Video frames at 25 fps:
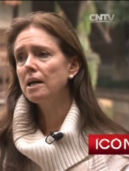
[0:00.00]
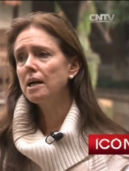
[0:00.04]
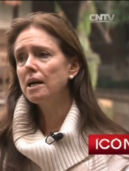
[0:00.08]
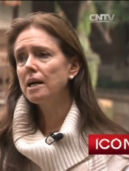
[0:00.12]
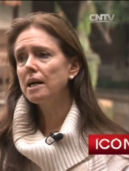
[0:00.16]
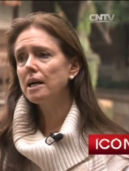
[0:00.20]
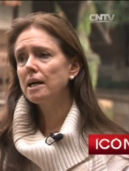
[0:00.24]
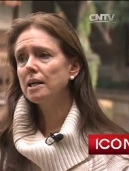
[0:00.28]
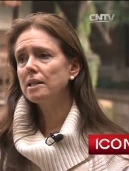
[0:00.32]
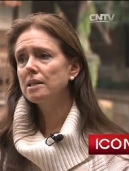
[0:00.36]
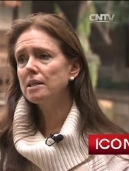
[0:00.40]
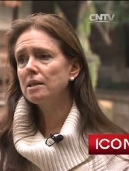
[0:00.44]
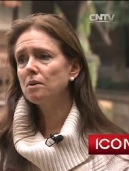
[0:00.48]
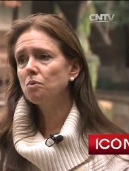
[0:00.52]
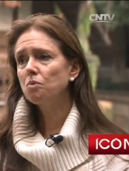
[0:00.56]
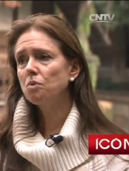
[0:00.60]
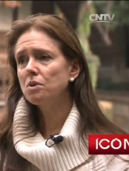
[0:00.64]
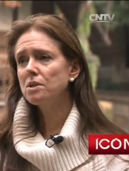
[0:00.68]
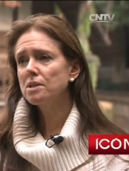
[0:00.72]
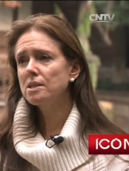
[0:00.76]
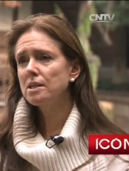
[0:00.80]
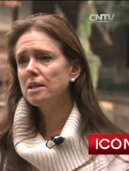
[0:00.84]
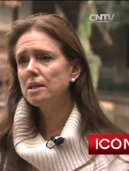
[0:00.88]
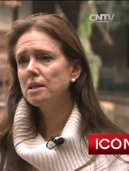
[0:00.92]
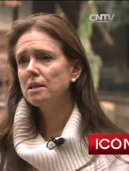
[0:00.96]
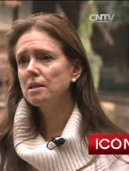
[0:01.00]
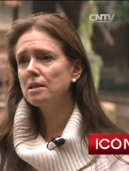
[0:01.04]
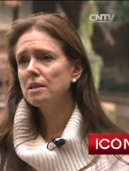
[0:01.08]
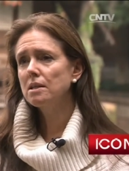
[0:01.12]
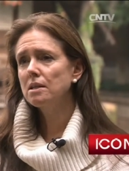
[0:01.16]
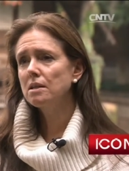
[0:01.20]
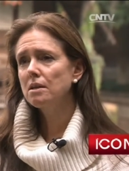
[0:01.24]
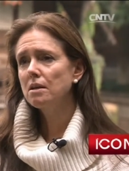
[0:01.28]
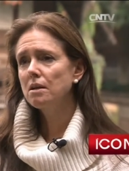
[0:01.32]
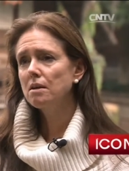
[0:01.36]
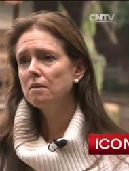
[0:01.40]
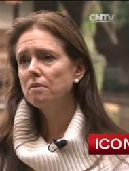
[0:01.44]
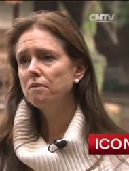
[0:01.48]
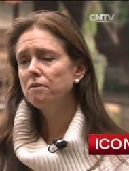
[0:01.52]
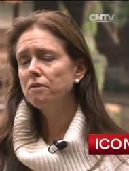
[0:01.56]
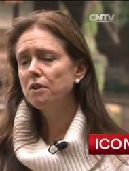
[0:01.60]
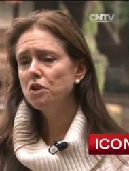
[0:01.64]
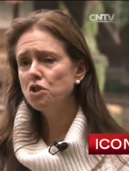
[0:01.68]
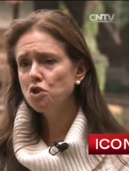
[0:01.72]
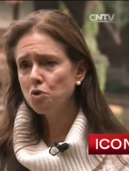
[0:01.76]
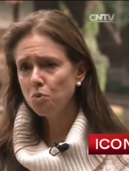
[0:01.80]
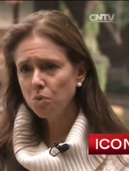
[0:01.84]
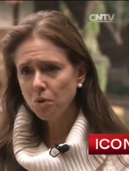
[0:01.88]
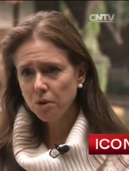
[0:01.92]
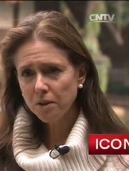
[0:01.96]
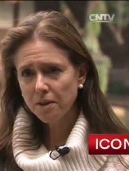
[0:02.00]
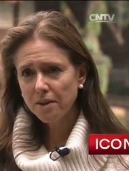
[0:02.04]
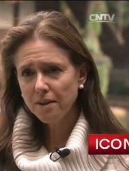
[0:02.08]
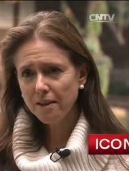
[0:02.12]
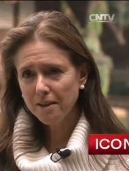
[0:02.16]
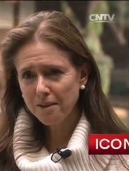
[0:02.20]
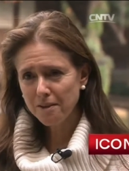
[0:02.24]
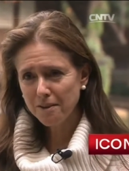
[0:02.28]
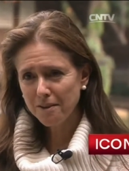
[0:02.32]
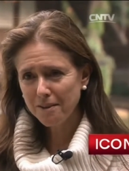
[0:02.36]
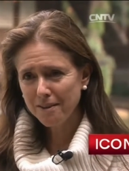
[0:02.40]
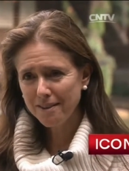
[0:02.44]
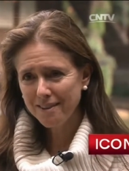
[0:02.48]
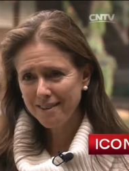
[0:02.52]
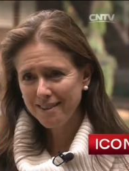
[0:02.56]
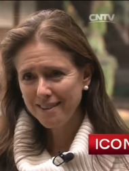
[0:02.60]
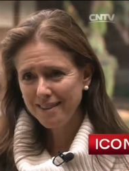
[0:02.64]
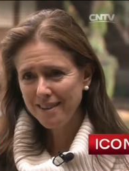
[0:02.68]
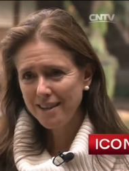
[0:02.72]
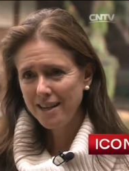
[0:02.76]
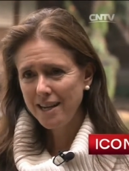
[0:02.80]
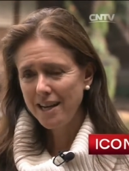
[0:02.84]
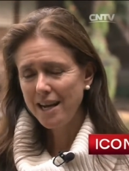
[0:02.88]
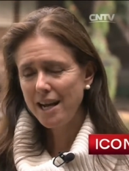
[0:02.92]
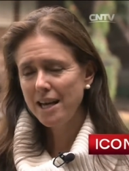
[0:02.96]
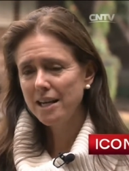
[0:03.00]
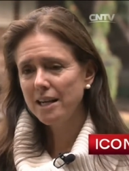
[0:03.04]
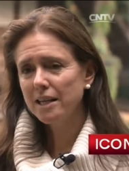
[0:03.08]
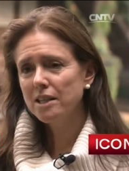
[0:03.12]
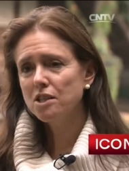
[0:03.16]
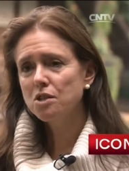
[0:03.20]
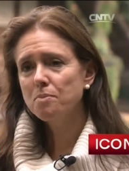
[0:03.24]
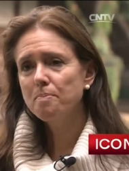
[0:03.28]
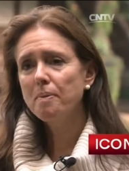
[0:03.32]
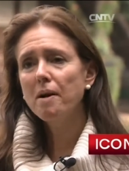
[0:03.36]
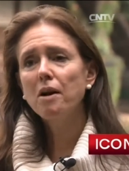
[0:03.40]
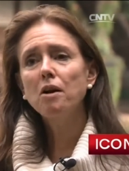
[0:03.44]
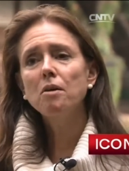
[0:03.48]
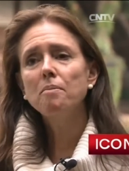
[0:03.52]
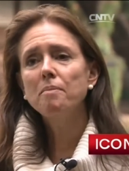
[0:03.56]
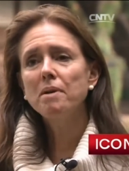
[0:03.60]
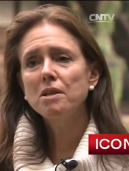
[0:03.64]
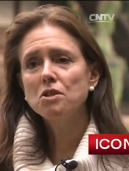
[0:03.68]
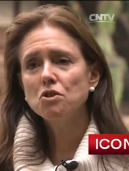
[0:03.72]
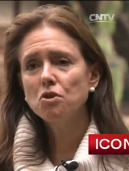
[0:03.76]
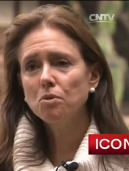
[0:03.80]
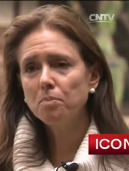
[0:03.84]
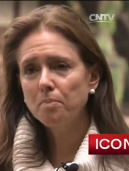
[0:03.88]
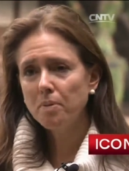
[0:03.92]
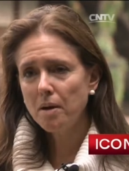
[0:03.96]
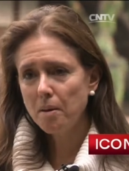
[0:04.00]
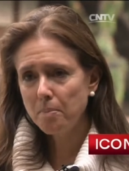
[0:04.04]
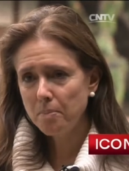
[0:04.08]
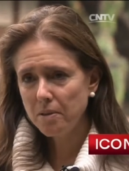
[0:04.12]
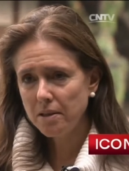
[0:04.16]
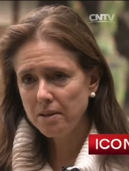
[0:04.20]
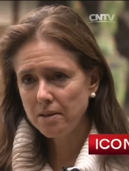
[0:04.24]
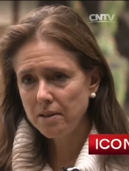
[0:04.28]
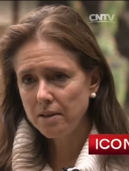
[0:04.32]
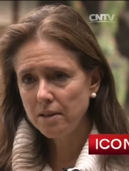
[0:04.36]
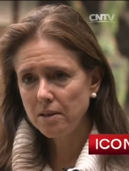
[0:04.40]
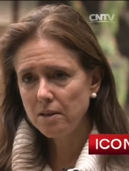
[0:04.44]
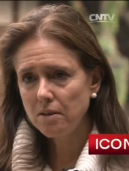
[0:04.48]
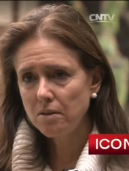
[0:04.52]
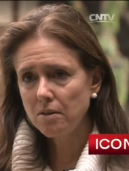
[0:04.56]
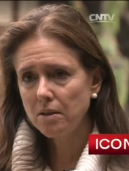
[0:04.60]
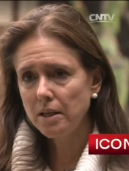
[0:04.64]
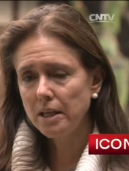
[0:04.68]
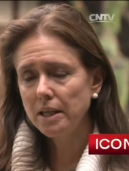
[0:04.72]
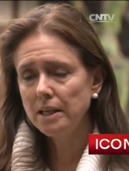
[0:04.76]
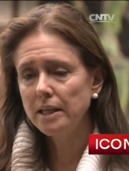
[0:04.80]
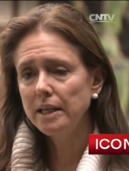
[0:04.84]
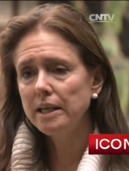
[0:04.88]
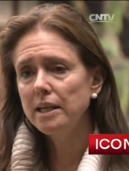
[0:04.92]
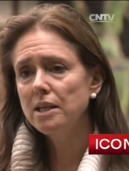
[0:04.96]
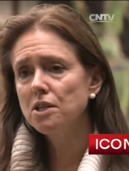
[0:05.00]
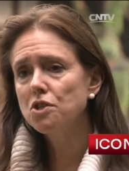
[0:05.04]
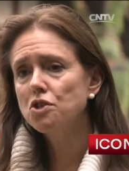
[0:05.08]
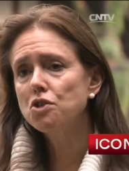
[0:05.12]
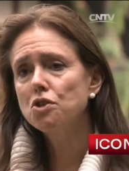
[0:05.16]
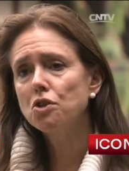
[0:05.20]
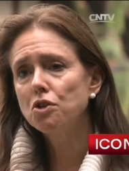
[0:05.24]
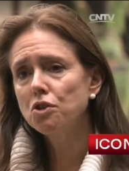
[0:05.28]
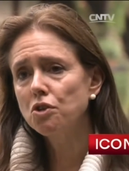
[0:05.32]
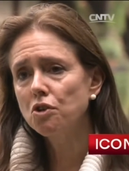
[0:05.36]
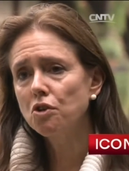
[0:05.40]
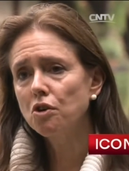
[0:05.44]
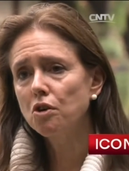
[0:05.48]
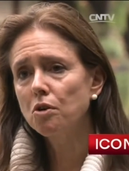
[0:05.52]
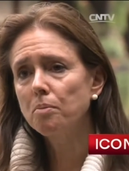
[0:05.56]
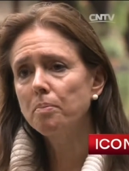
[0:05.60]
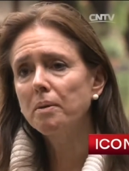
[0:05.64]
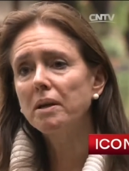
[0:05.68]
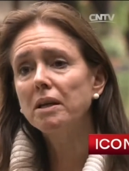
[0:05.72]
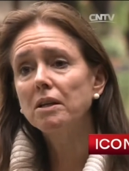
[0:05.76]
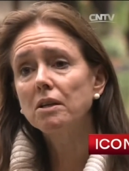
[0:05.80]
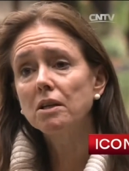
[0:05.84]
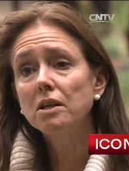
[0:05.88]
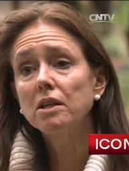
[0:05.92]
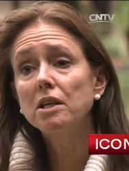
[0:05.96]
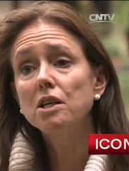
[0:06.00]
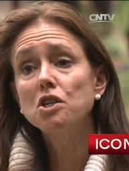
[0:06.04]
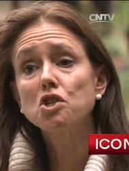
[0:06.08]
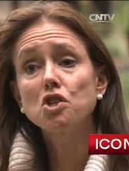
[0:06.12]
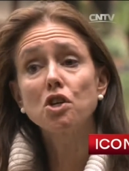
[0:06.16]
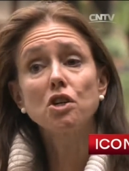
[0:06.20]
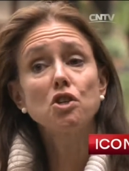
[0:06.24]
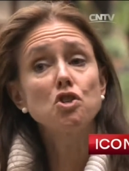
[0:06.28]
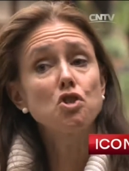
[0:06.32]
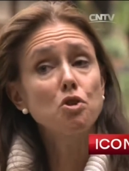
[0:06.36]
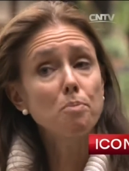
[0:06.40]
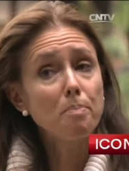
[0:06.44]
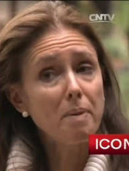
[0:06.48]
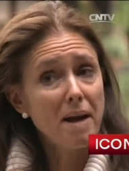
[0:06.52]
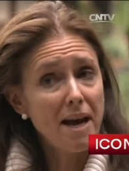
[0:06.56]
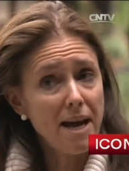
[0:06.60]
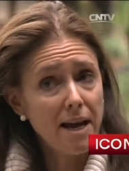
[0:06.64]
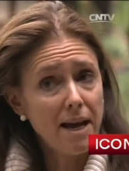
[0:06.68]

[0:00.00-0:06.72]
And it was in visual theater and experimental puppet theater in Eastern Europe, Indonesia, and Japan.